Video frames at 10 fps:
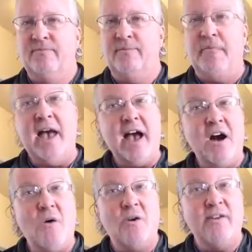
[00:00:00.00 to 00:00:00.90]

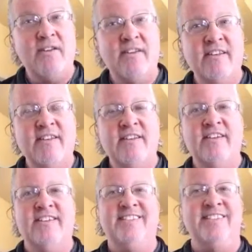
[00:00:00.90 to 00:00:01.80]
Now,
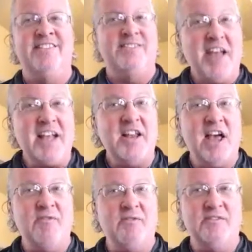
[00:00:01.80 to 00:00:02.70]
the second
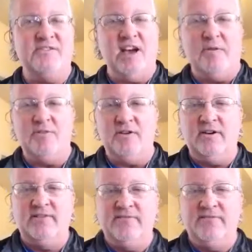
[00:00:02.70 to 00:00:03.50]
half of the chapter.